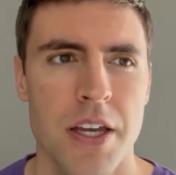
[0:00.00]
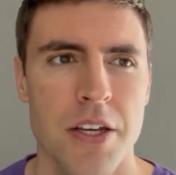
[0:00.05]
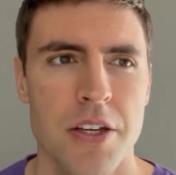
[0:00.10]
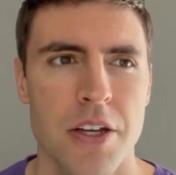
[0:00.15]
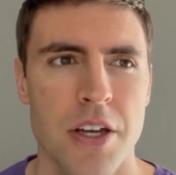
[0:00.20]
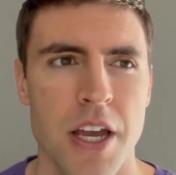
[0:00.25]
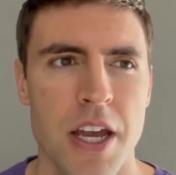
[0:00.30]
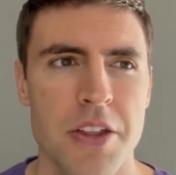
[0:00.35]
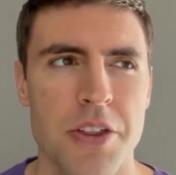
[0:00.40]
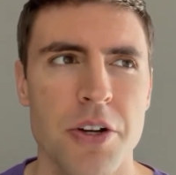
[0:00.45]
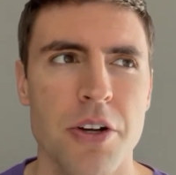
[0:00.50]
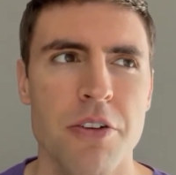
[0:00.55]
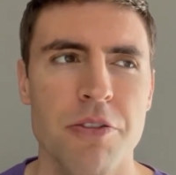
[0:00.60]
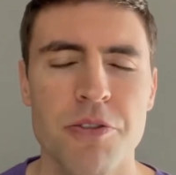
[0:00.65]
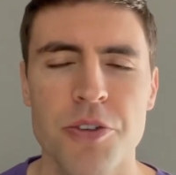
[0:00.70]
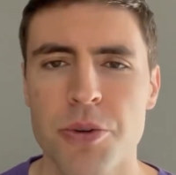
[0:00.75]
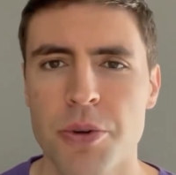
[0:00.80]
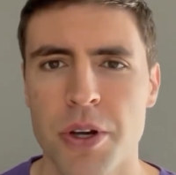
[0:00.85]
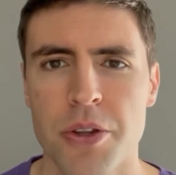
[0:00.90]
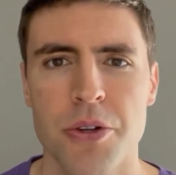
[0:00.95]
And there are a
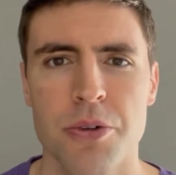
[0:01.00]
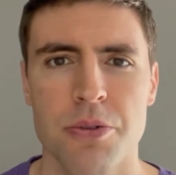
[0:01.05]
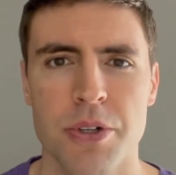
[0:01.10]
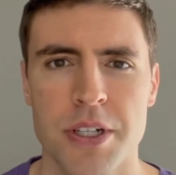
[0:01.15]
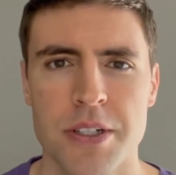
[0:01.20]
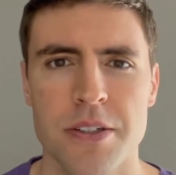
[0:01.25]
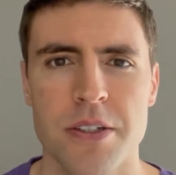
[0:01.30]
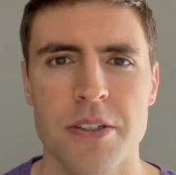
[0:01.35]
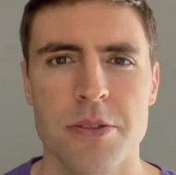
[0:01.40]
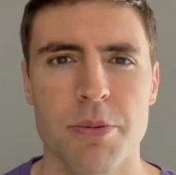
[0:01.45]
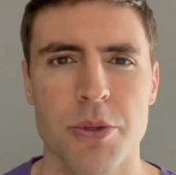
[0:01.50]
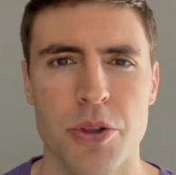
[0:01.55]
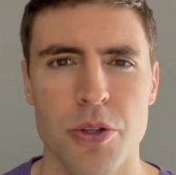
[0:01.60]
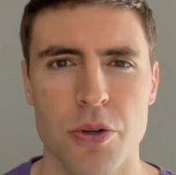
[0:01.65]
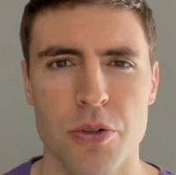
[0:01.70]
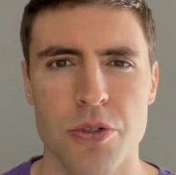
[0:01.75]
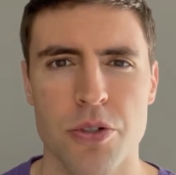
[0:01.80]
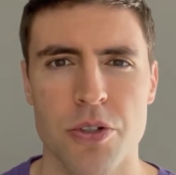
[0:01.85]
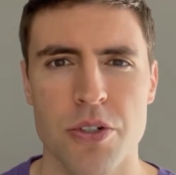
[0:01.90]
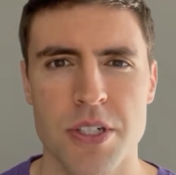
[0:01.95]
few other reasons, but
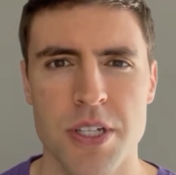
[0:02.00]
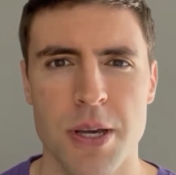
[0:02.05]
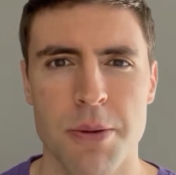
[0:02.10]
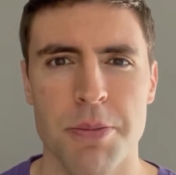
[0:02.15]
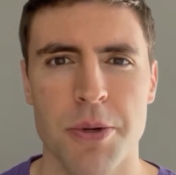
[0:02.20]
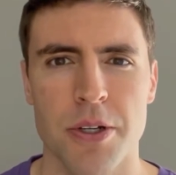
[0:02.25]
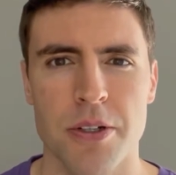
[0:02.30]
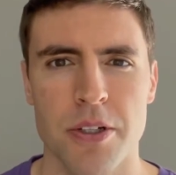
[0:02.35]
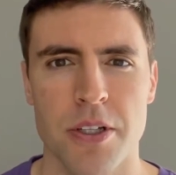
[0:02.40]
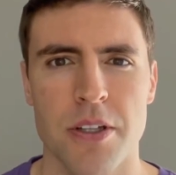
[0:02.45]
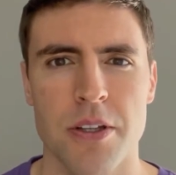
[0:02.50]
those are typically